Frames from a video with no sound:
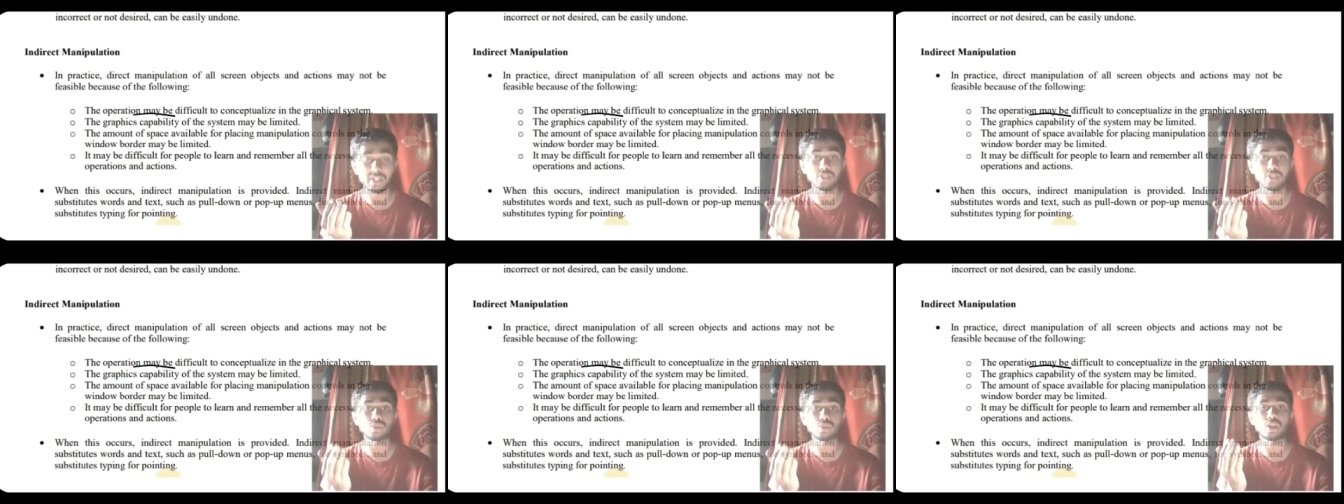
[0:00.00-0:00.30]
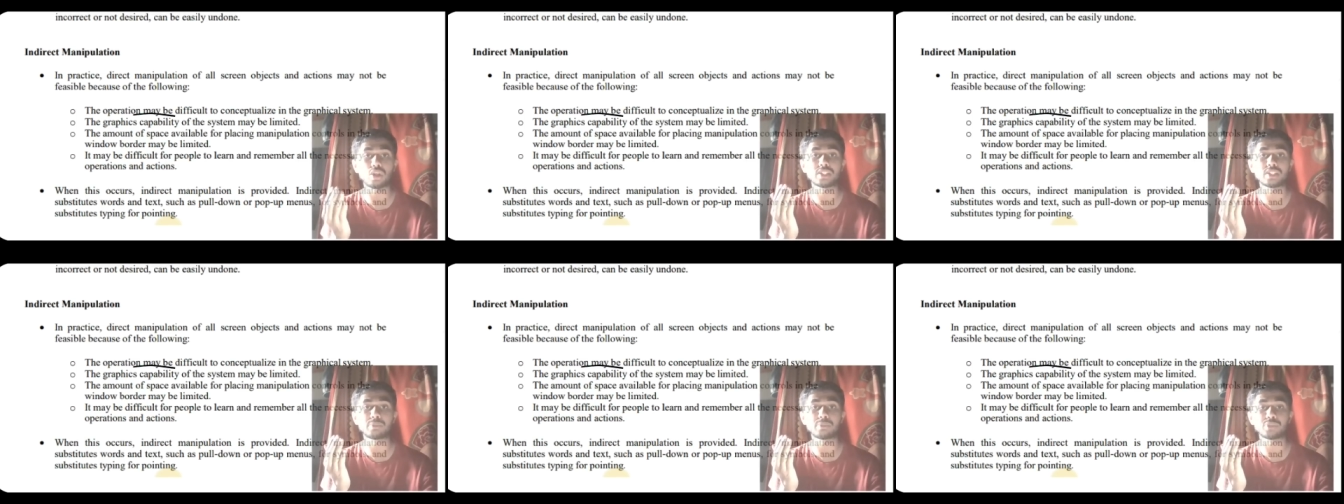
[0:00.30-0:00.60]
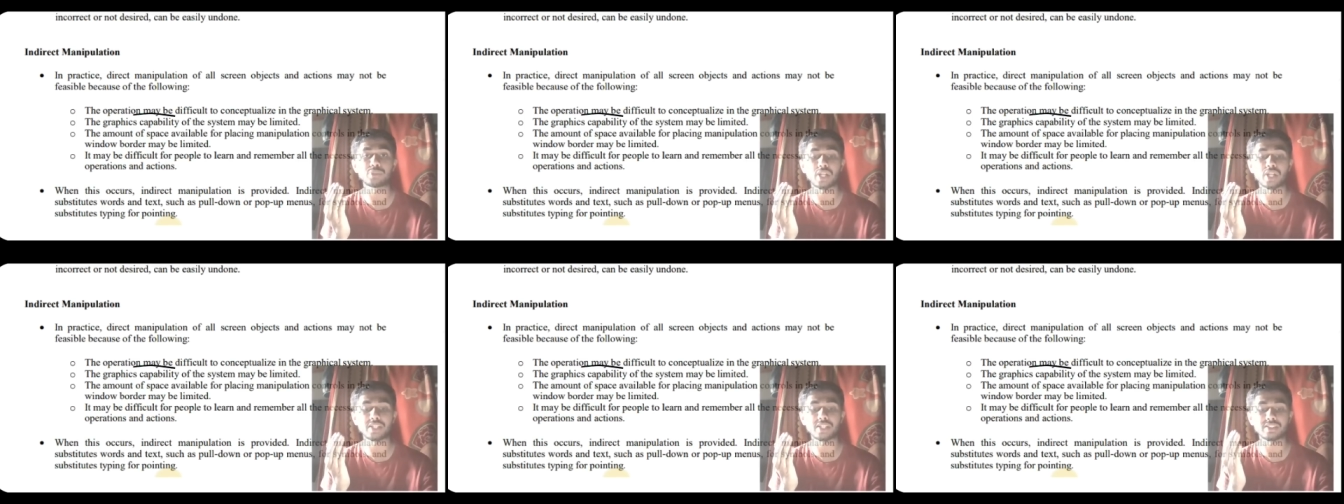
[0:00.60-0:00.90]
to
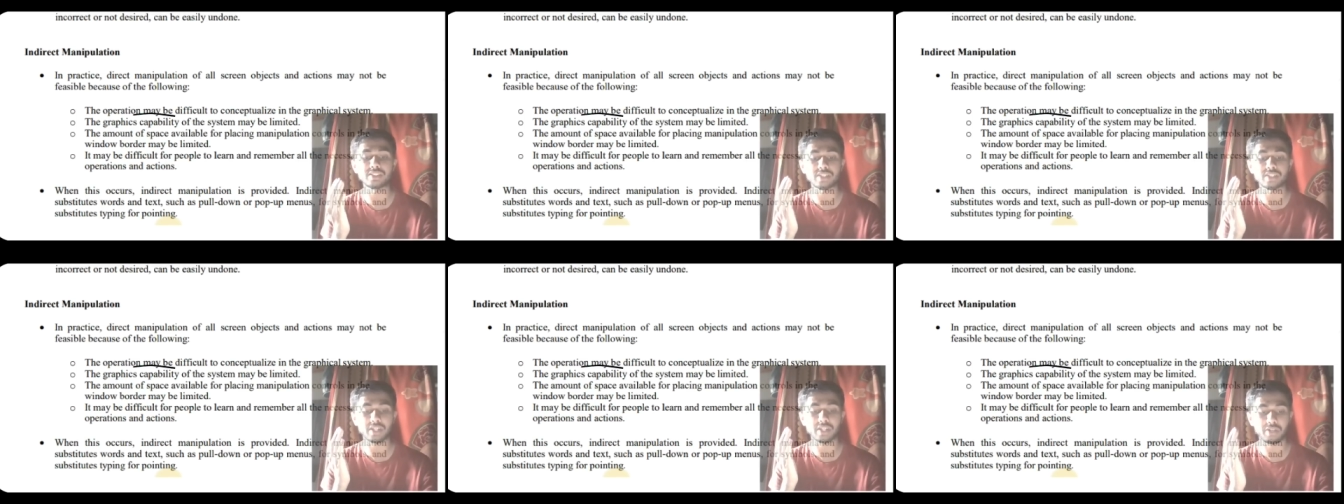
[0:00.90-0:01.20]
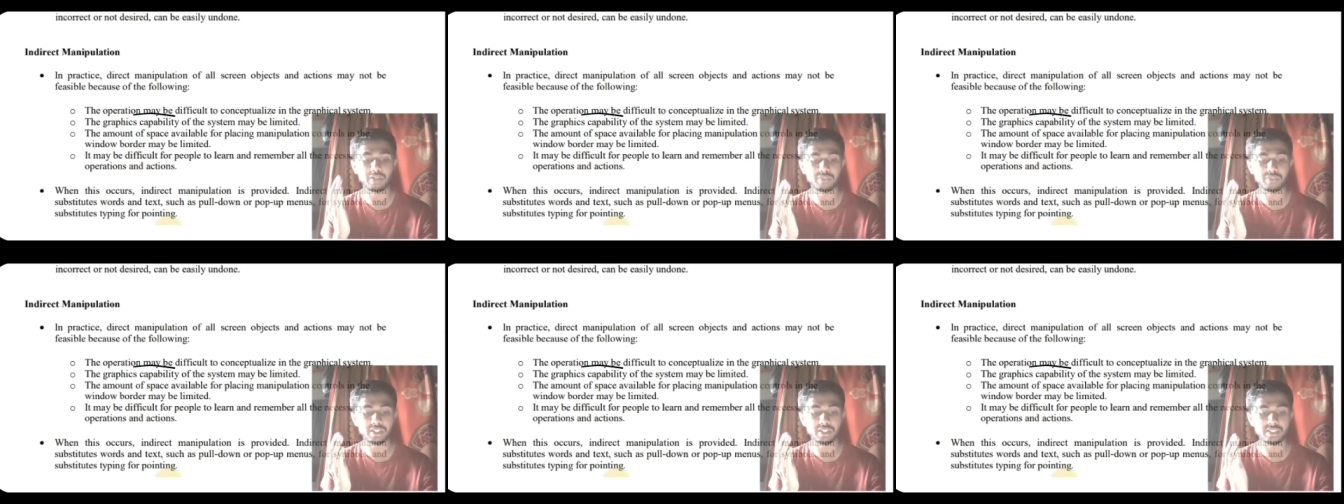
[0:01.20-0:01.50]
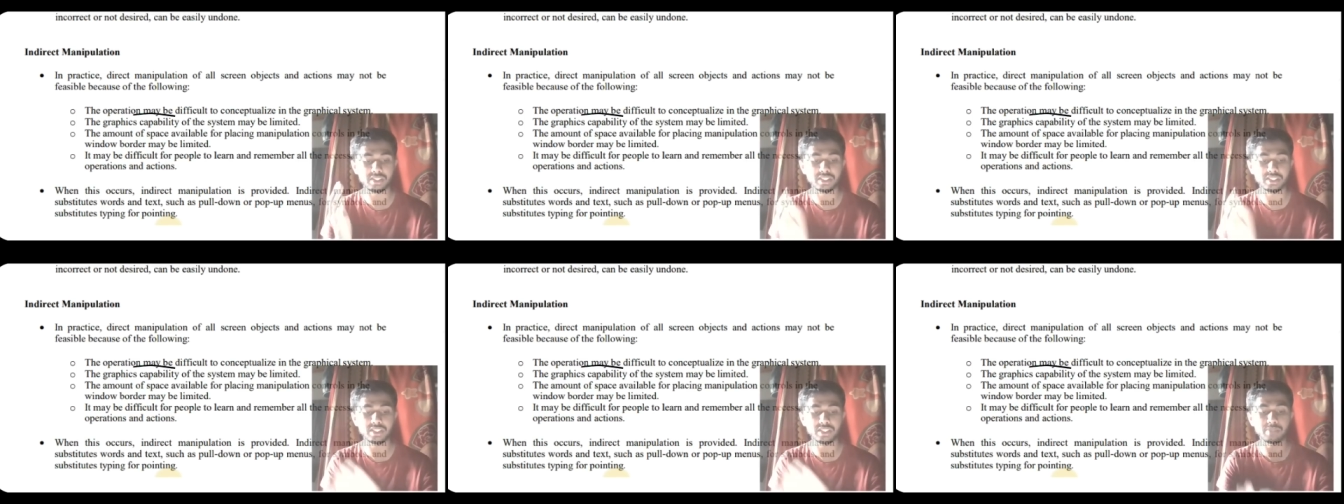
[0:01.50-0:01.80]
conceptualize in the graphical
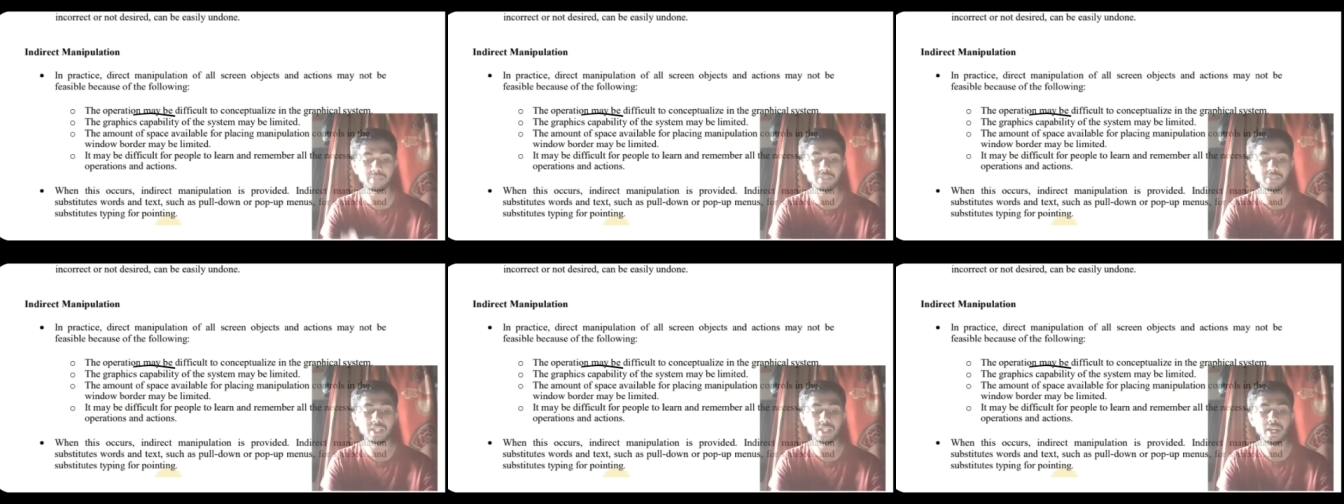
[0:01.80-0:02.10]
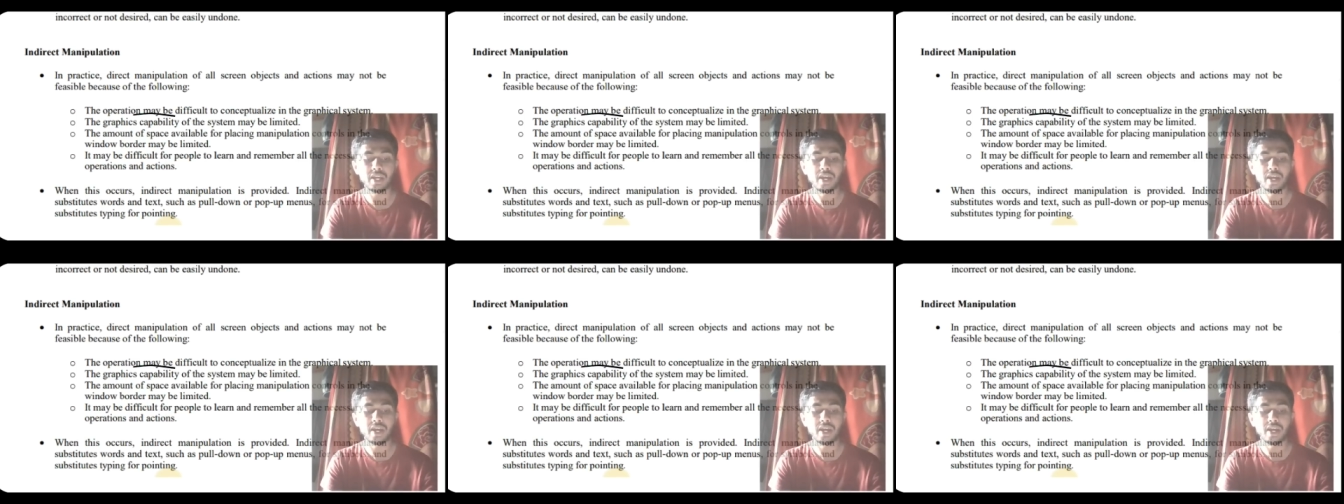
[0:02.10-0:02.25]
systems